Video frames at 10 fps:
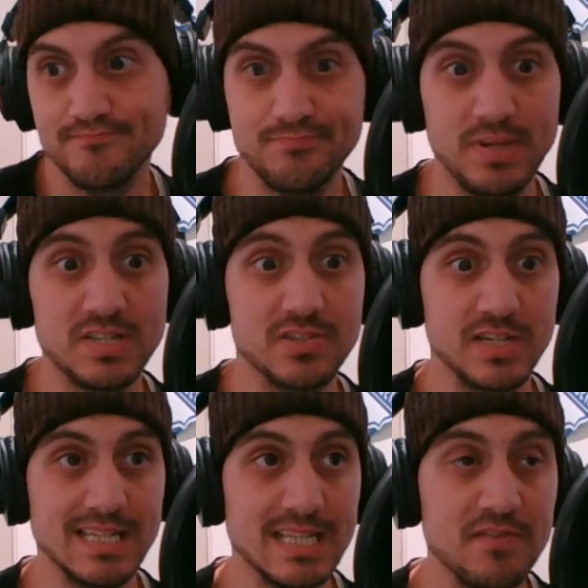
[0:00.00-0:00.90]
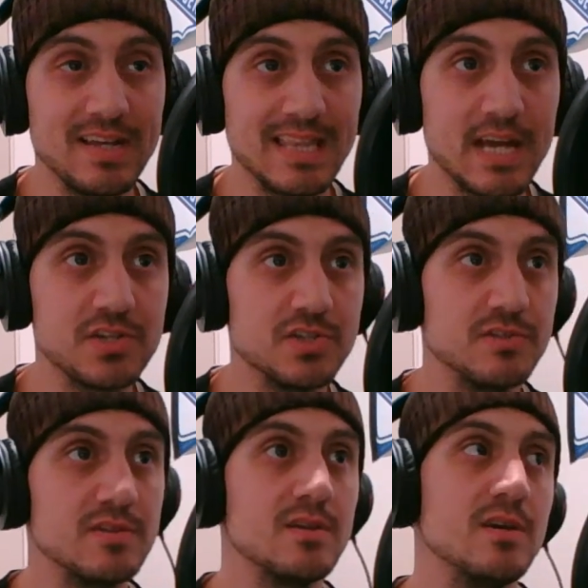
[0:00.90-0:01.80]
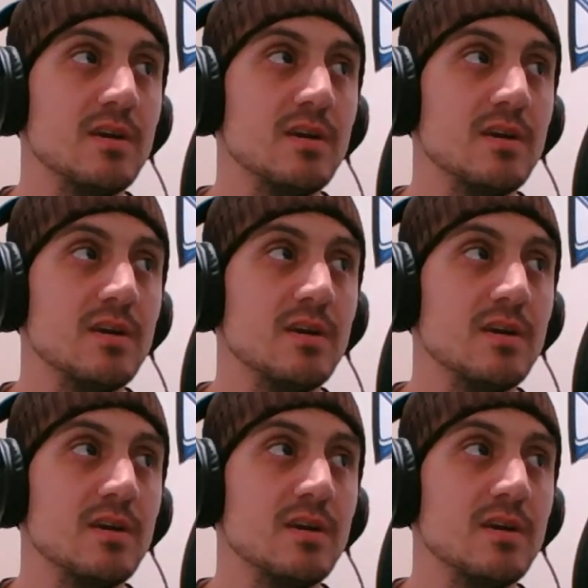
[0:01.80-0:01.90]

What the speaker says: basically a living legend